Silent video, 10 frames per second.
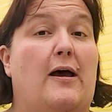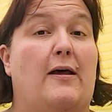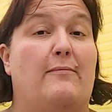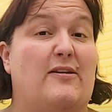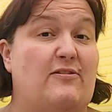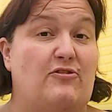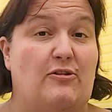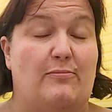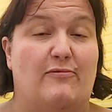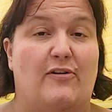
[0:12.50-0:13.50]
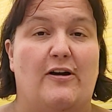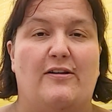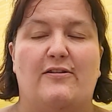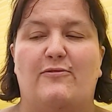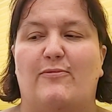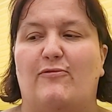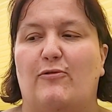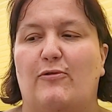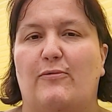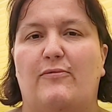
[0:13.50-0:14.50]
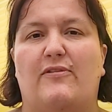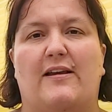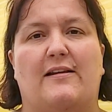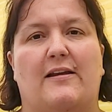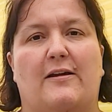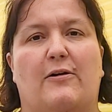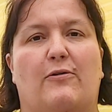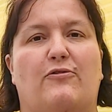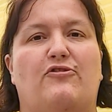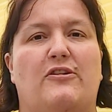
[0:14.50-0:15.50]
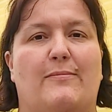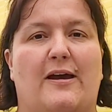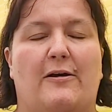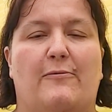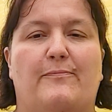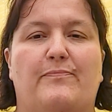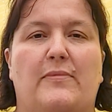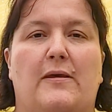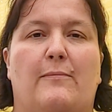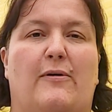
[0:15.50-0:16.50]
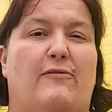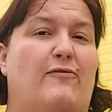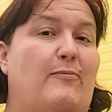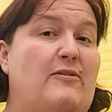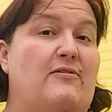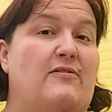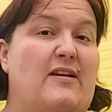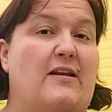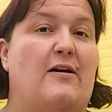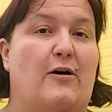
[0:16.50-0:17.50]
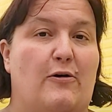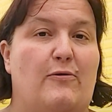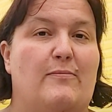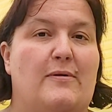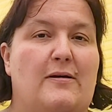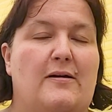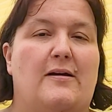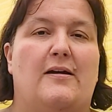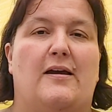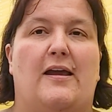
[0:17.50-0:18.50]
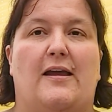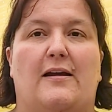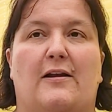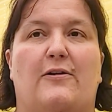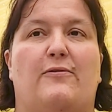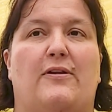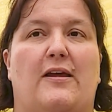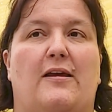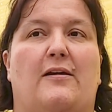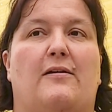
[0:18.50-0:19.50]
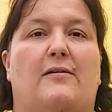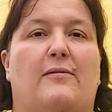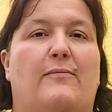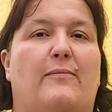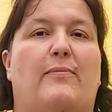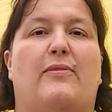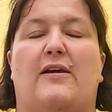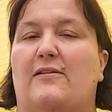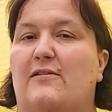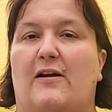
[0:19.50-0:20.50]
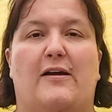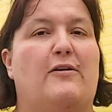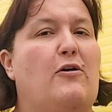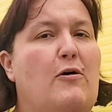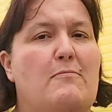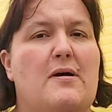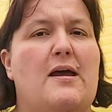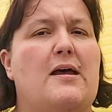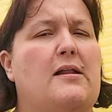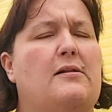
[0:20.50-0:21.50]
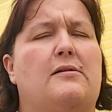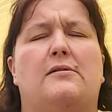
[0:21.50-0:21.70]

and messaging providers before settling on Gmail, both for business and home, including things like Hotmail,